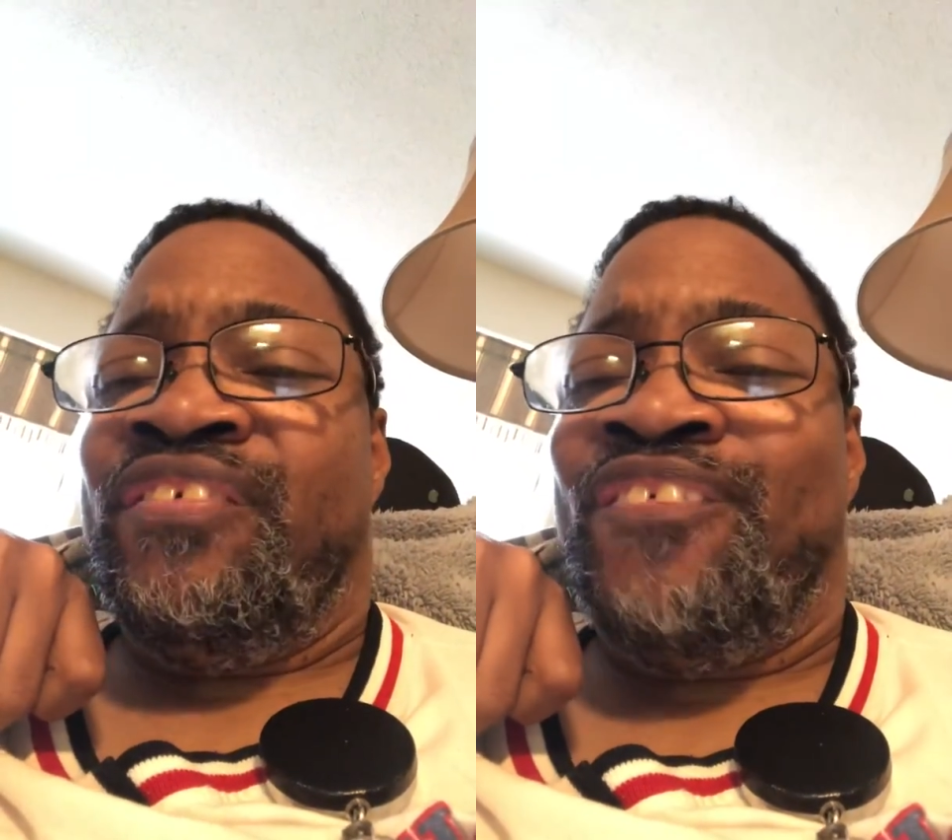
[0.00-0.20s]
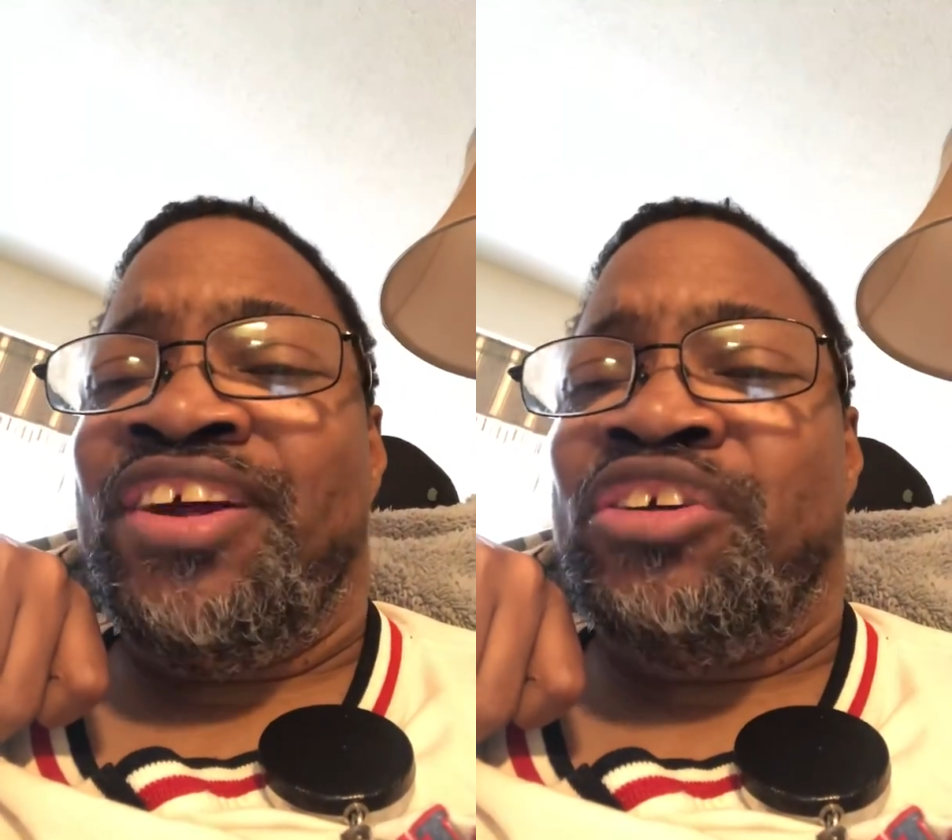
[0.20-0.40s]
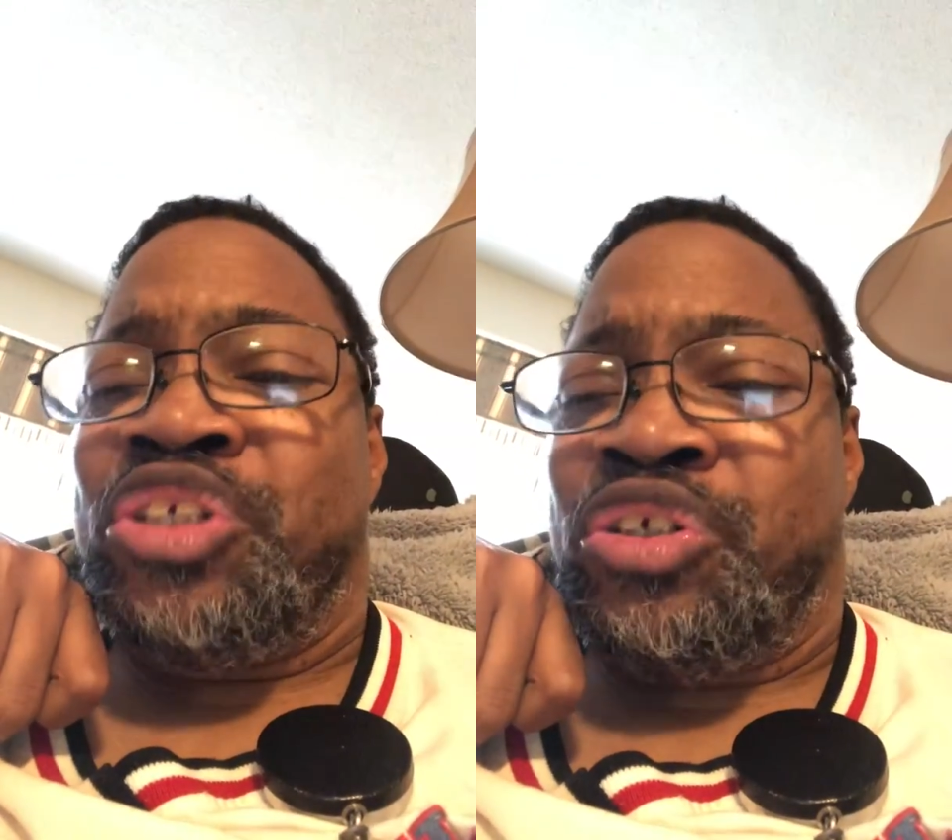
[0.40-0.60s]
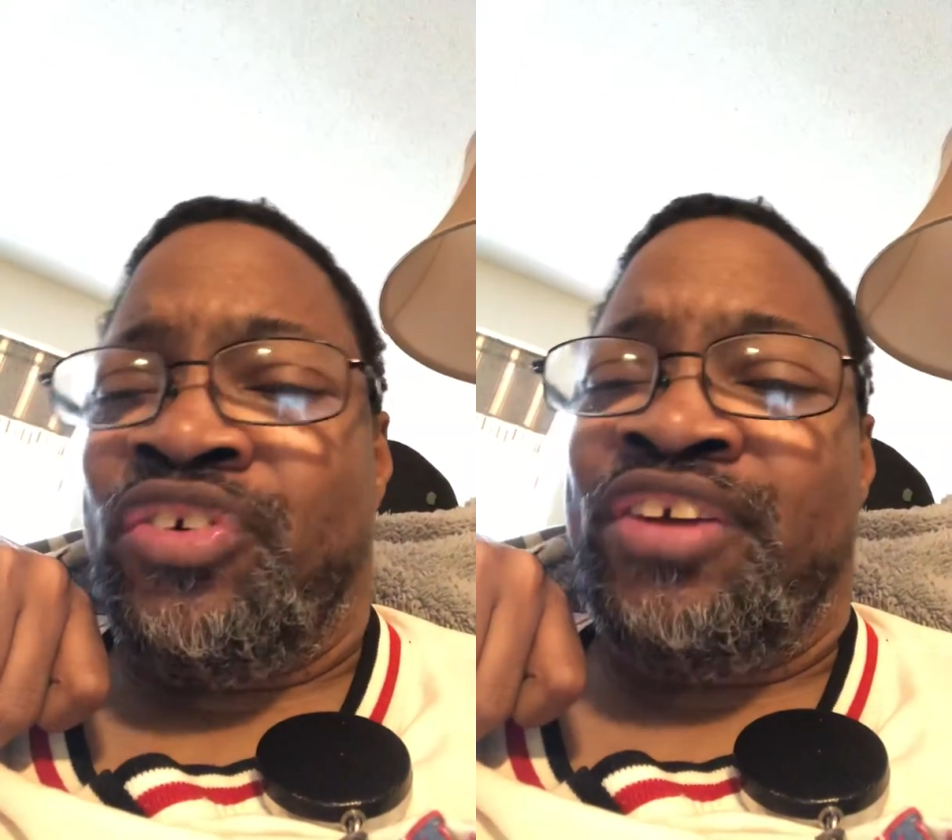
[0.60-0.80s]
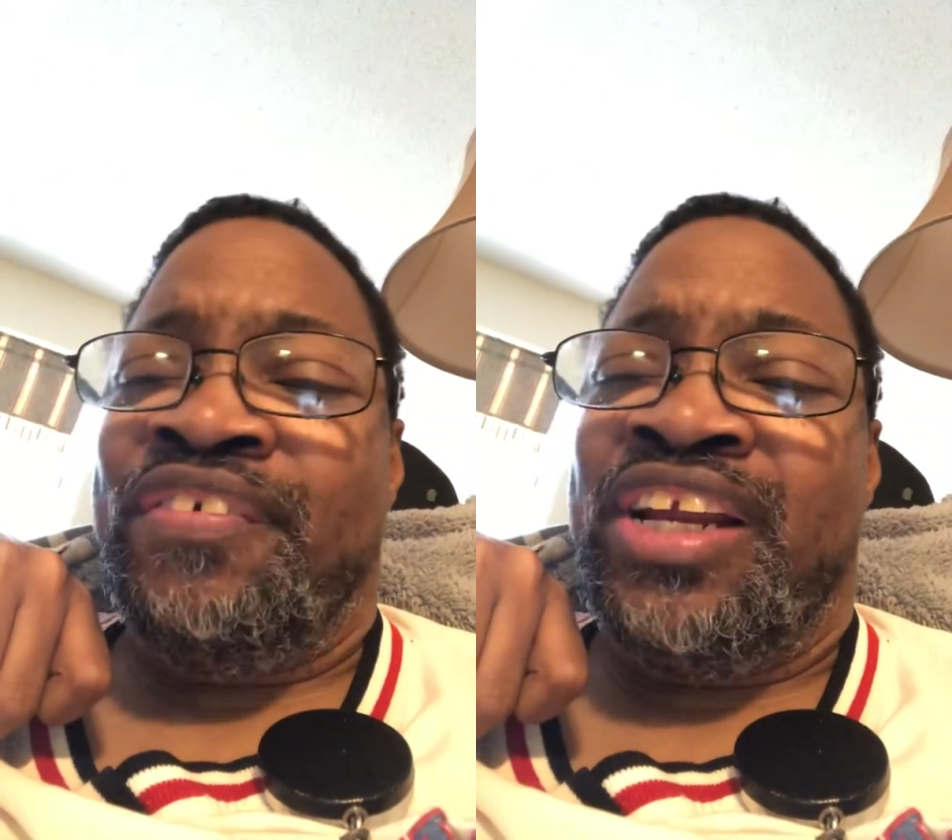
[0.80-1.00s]

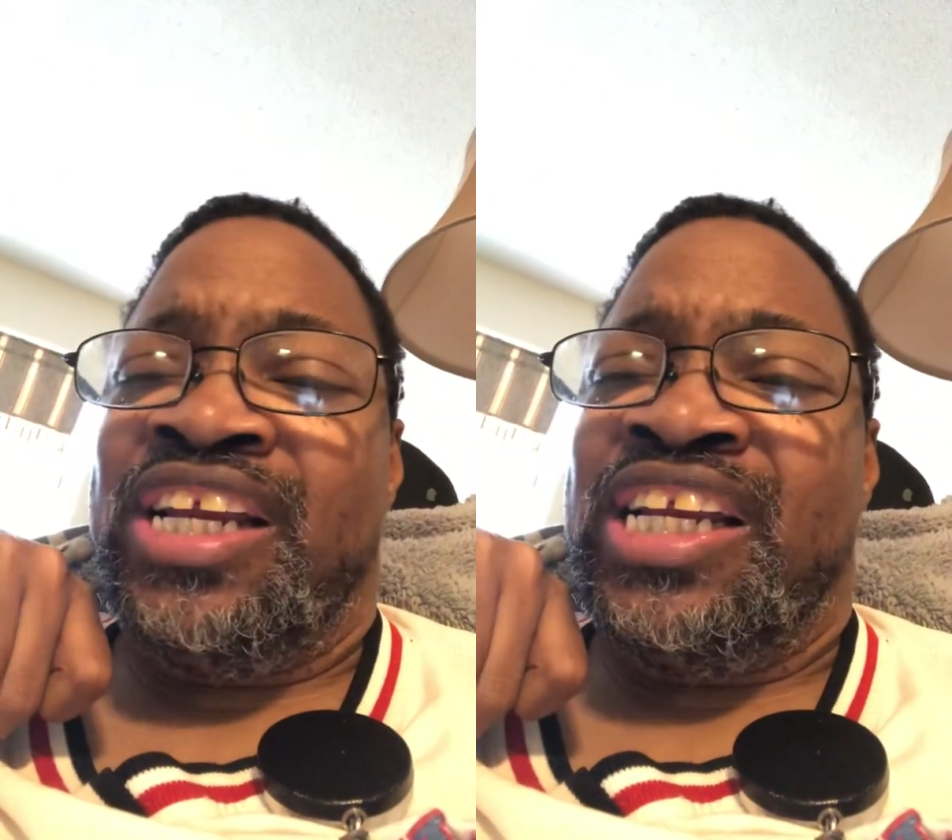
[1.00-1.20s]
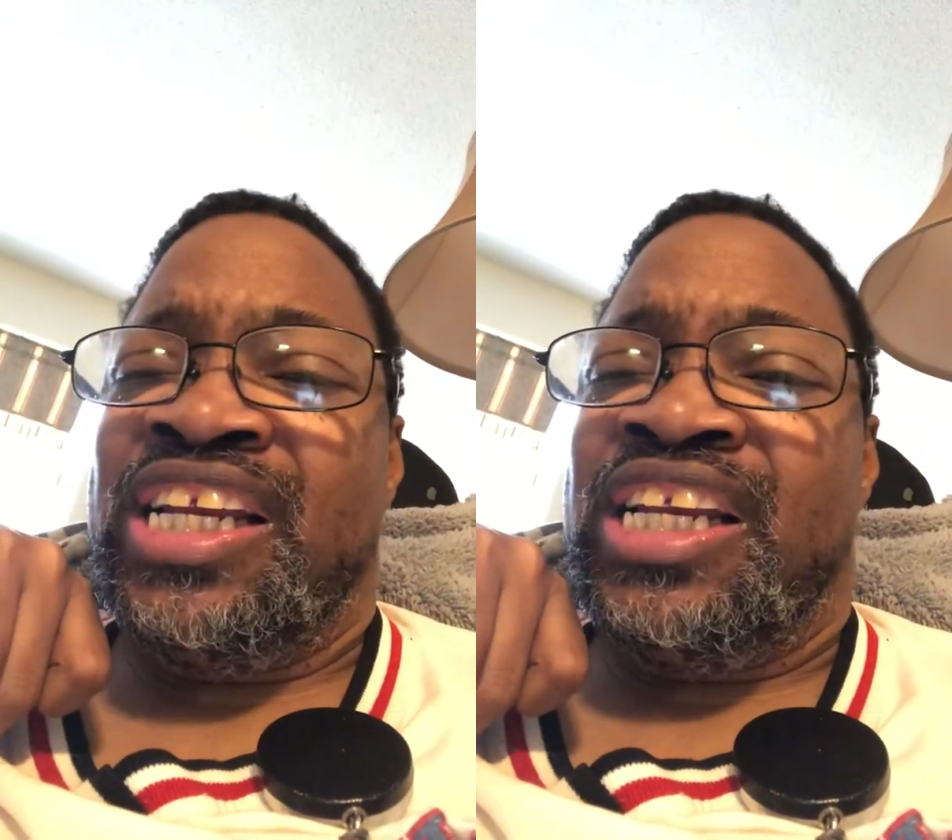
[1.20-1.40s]
reassured me,